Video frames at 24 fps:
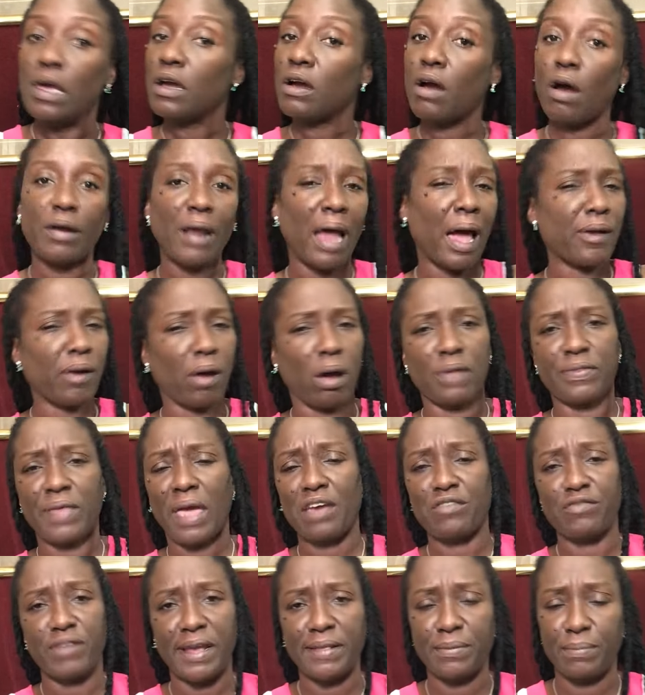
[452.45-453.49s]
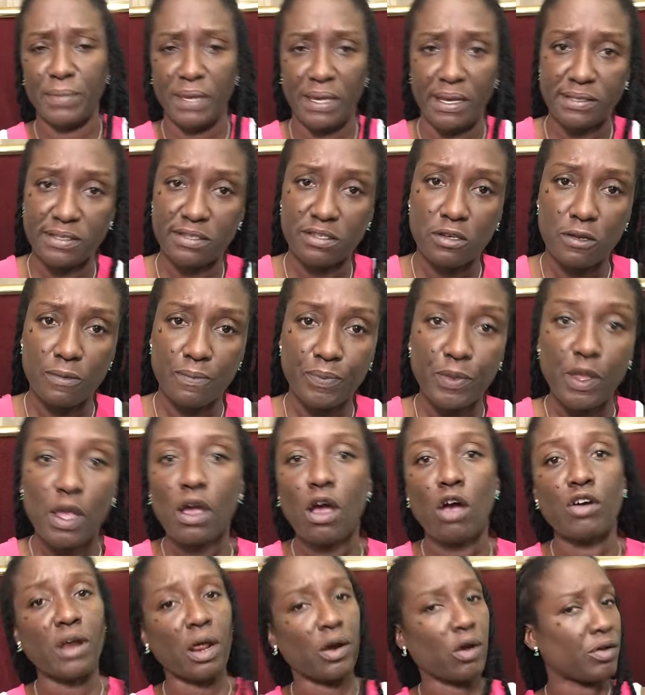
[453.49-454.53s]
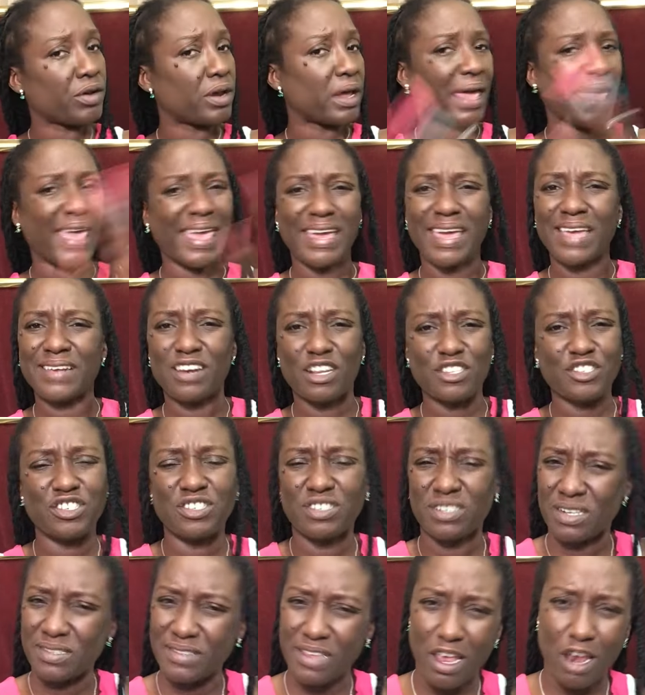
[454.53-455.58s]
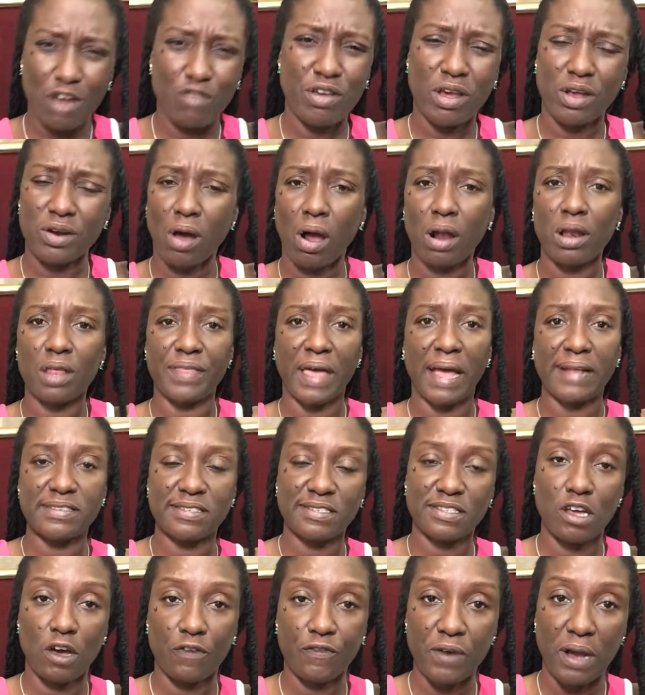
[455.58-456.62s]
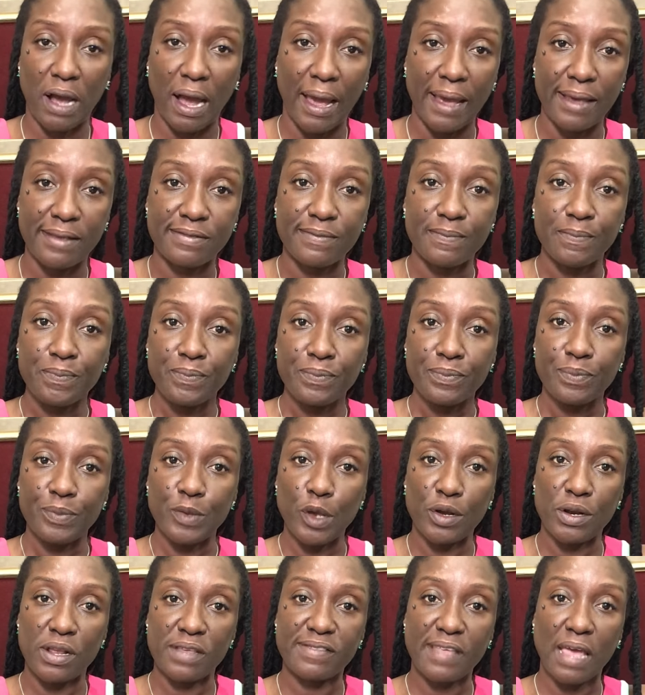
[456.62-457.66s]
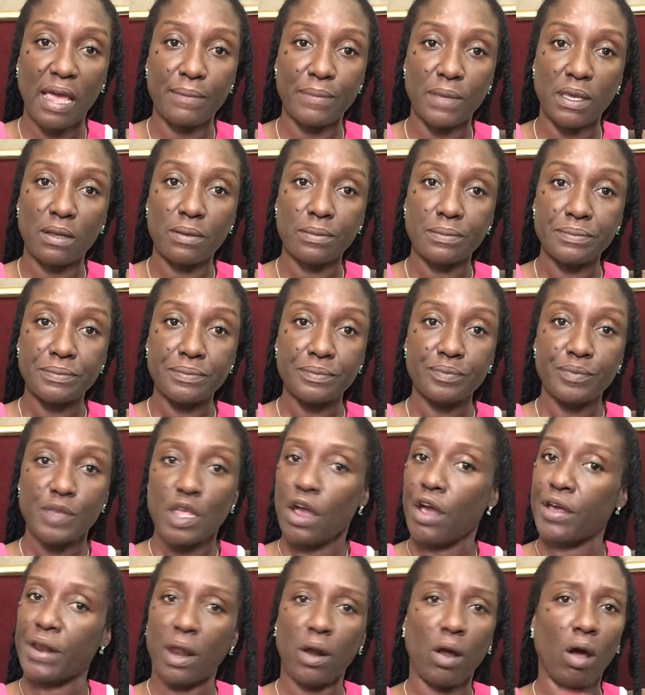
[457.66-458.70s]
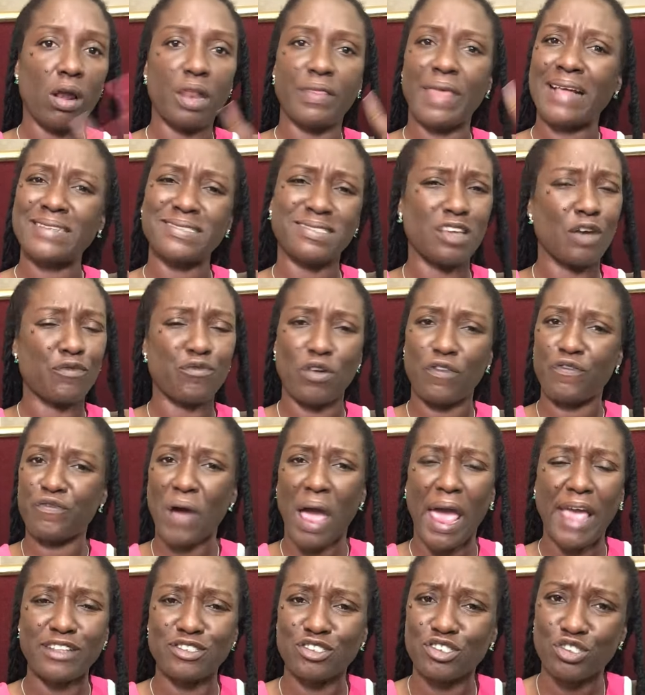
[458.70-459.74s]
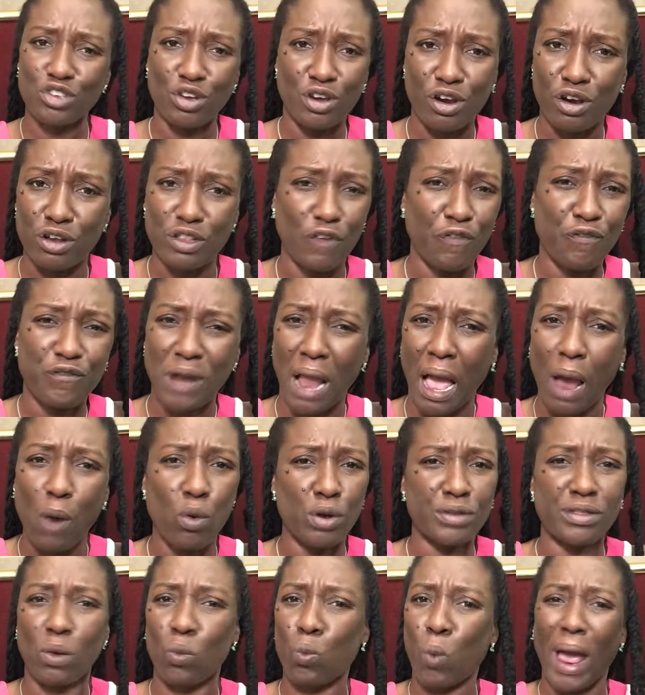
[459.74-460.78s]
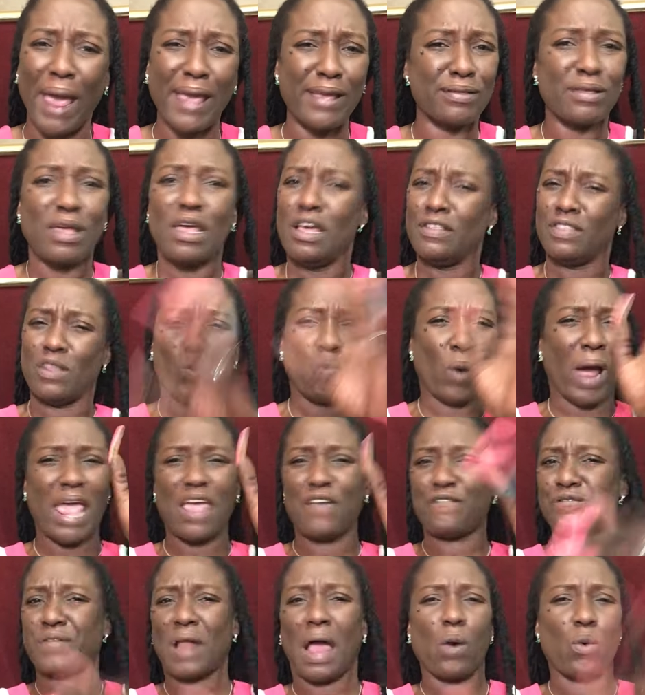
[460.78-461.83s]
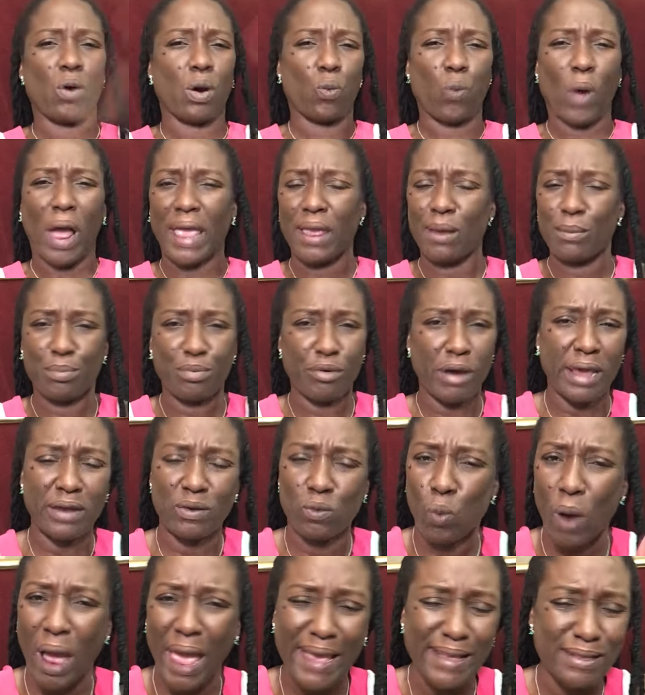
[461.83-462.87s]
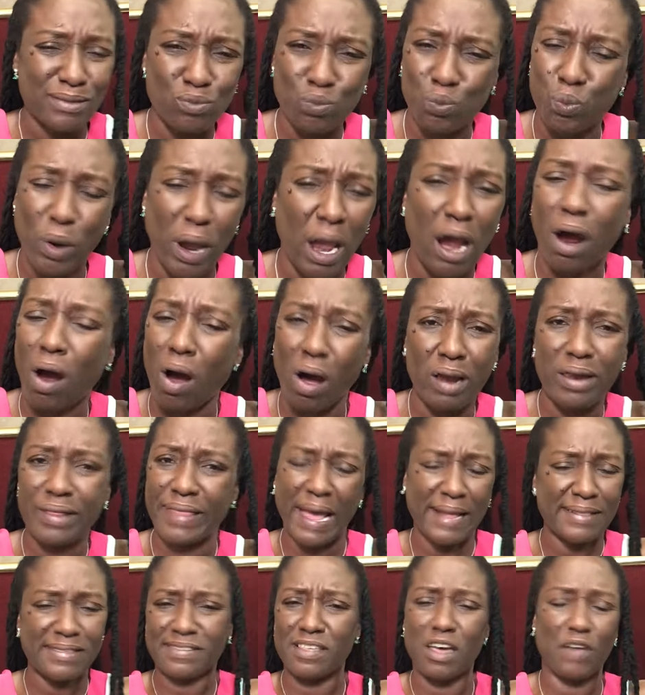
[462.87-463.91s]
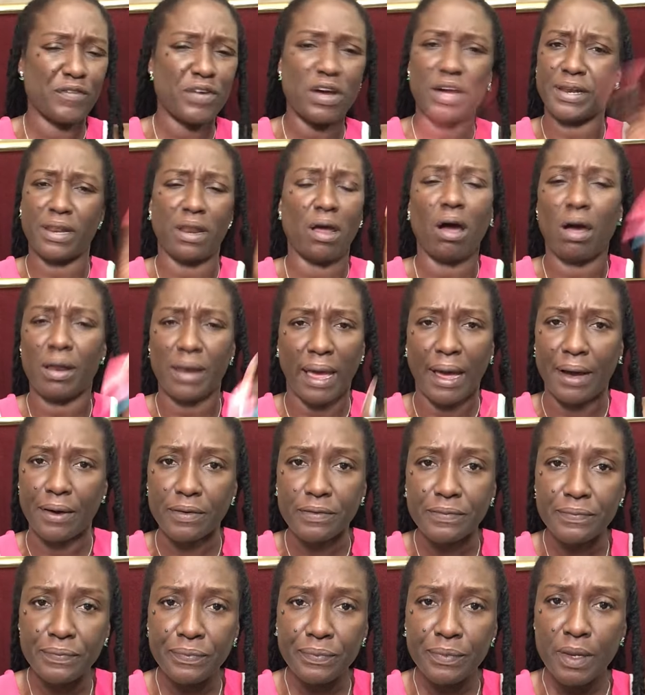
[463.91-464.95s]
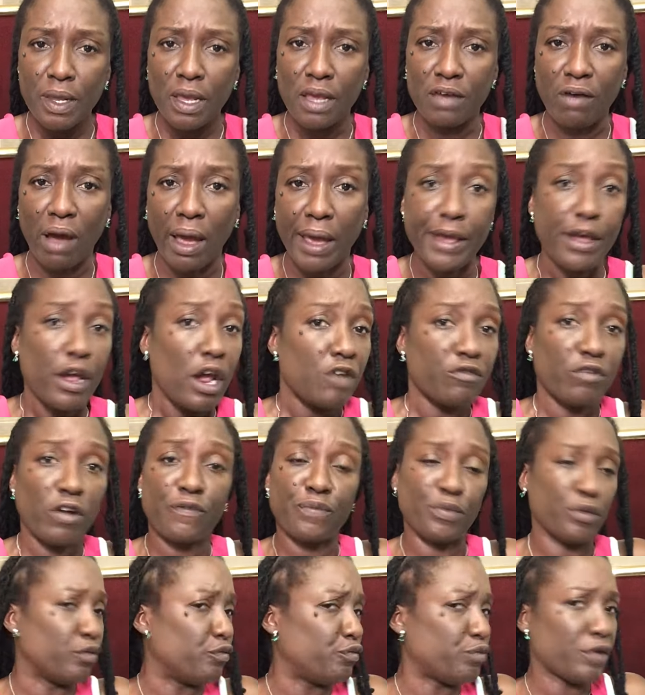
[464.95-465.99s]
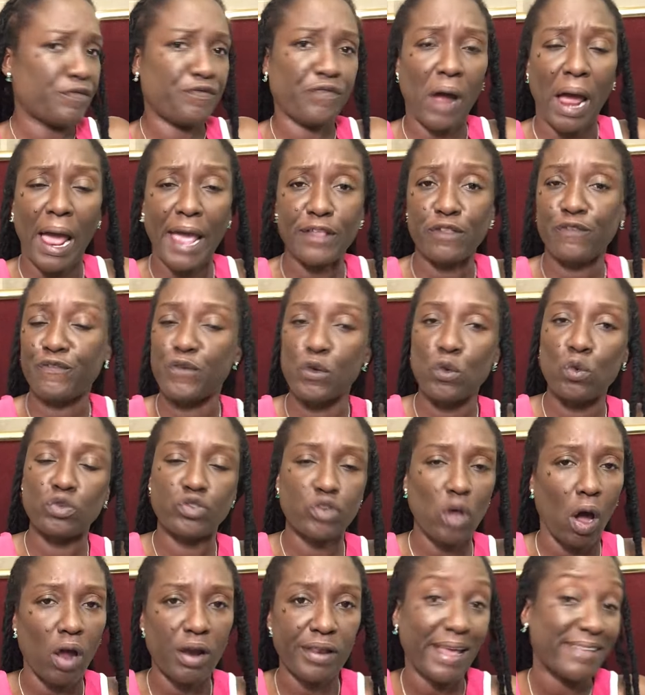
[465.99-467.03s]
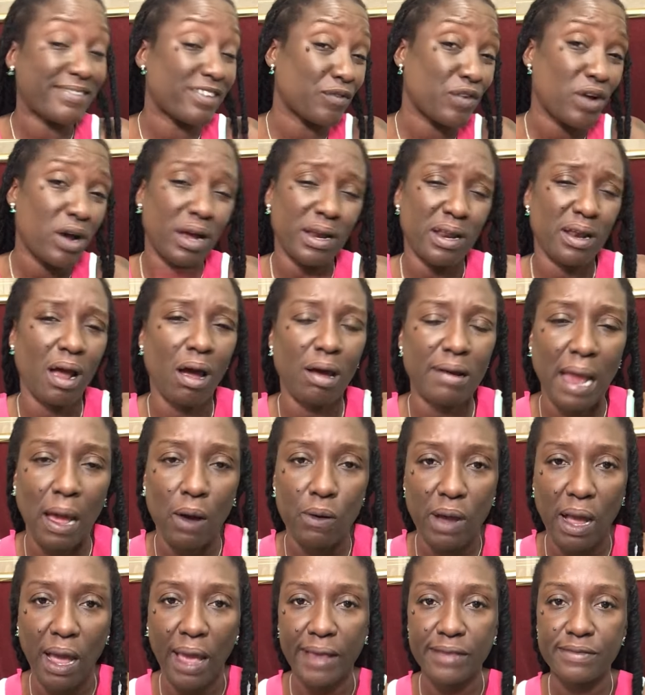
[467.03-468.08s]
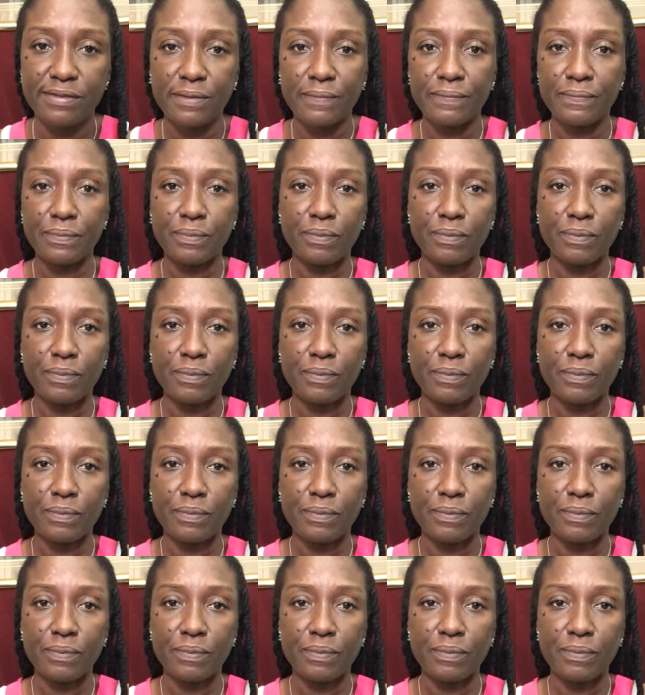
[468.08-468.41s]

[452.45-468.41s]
Cut out all that red meat. Cut out all the egg and the cheese and the dairy and all of that stuff, guys. You understand me? cut out all of that stuff refined sugar the flour the white the white flour white bread white all of that stuff cut it all out right Re refined foods all of that stuff cut it all out guys